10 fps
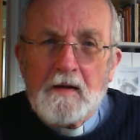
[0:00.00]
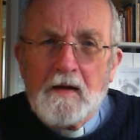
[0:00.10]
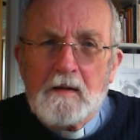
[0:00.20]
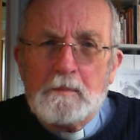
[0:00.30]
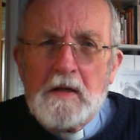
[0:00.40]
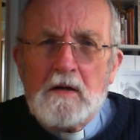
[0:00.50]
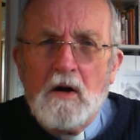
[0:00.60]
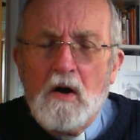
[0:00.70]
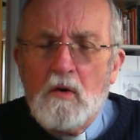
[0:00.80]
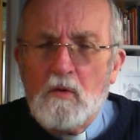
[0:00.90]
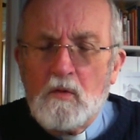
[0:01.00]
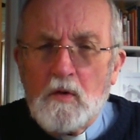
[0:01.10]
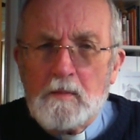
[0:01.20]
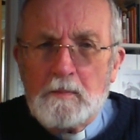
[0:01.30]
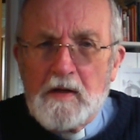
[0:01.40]
and a big hole
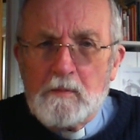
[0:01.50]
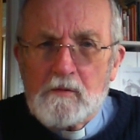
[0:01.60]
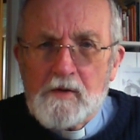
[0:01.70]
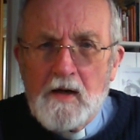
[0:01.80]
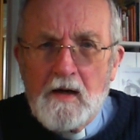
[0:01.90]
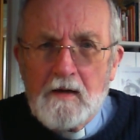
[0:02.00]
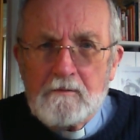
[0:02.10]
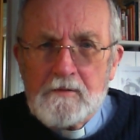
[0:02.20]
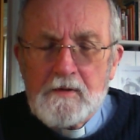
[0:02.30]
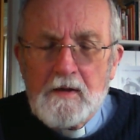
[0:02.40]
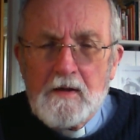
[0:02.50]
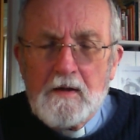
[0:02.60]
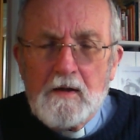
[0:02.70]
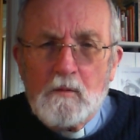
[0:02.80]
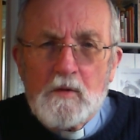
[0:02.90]
in people's lives
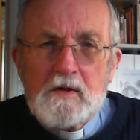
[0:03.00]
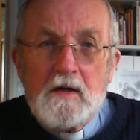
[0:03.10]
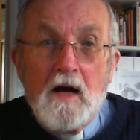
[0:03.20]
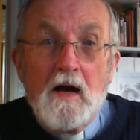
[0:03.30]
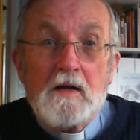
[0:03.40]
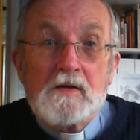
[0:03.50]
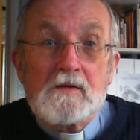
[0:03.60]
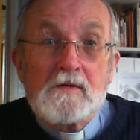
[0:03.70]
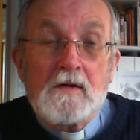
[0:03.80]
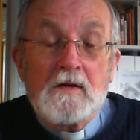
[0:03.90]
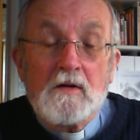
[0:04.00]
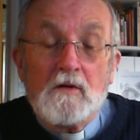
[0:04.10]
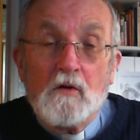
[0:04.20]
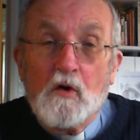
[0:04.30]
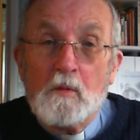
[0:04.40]
which lasts
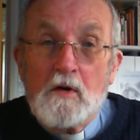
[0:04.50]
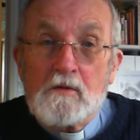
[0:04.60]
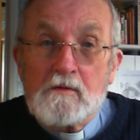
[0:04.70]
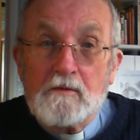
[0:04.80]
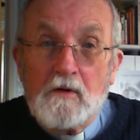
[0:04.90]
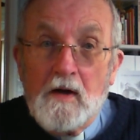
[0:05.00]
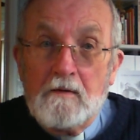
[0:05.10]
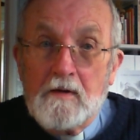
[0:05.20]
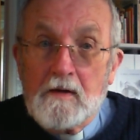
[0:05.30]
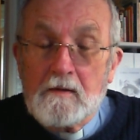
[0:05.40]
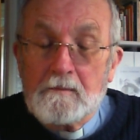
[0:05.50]
almost forever.